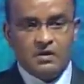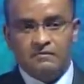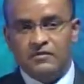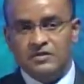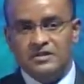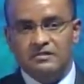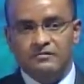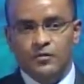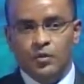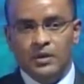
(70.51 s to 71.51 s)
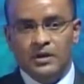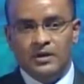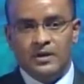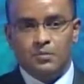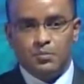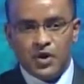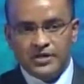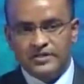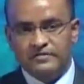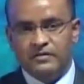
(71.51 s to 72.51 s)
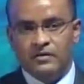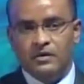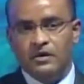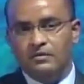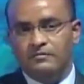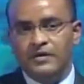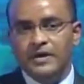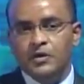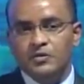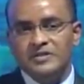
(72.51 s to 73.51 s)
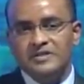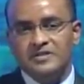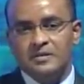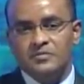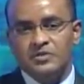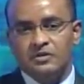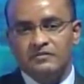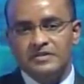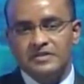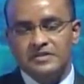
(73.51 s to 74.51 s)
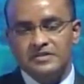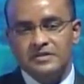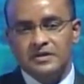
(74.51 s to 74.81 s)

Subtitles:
fossil fuel and a price for ecosystem services